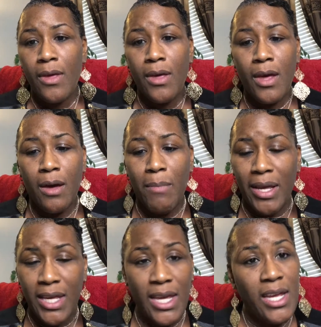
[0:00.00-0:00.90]
My
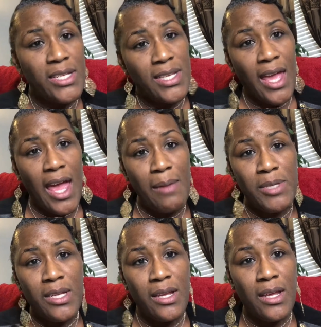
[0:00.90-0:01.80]
kids came
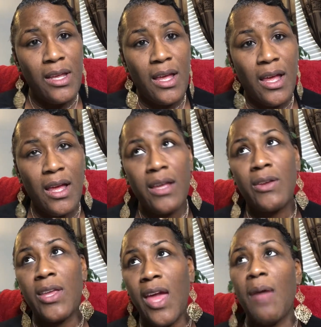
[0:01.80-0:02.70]

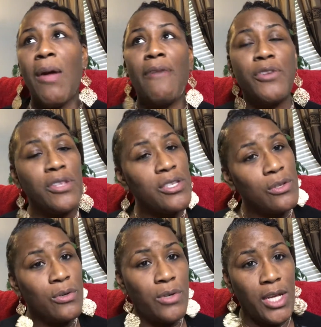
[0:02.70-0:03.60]
after the
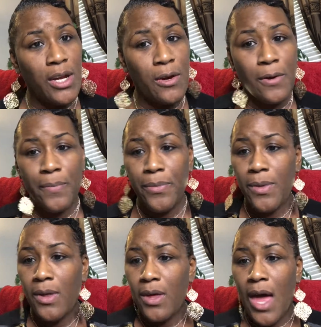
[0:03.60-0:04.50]
school year.
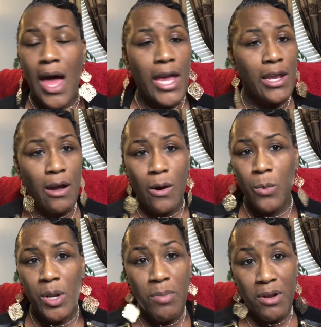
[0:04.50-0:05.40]
I had
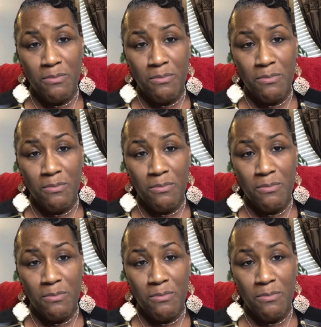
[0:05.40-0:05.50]
already been